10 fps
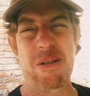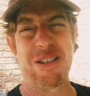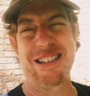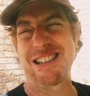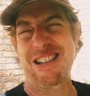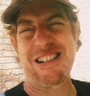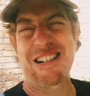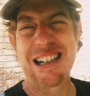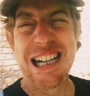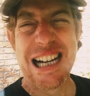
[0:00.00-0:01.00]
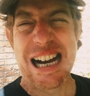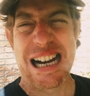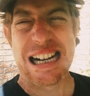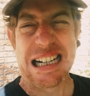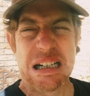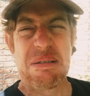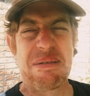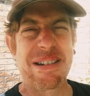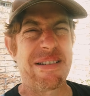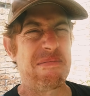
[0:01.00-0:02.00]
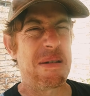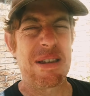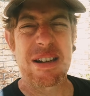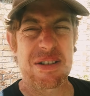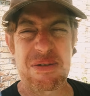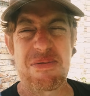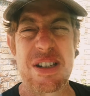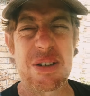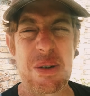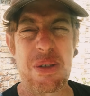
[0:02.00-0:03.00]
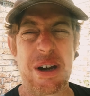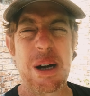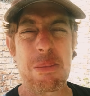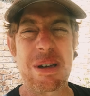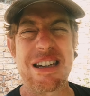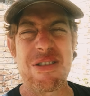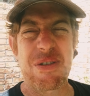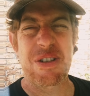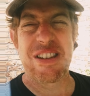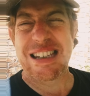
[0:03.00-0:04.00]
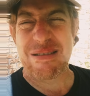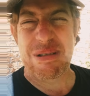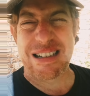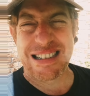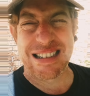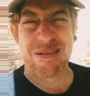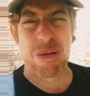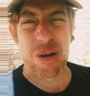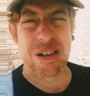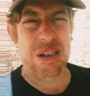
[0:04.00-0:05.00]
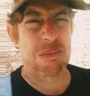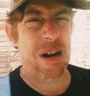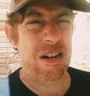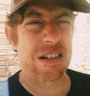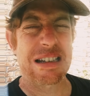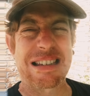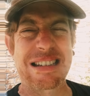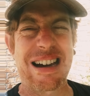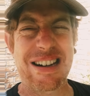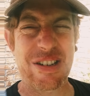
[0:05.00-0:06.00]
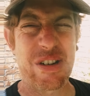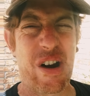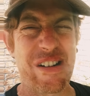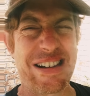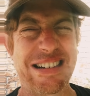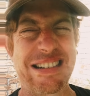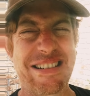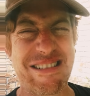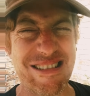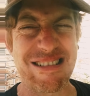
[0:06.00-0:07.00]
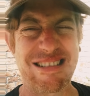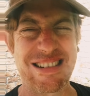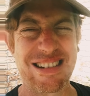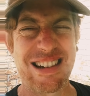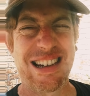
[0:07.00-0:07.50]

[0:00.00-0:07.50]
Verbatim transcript: really sure. Uh, you know, maybe there's physical therapy even for this because the more you smile like this, gosh darn it, it just hurts.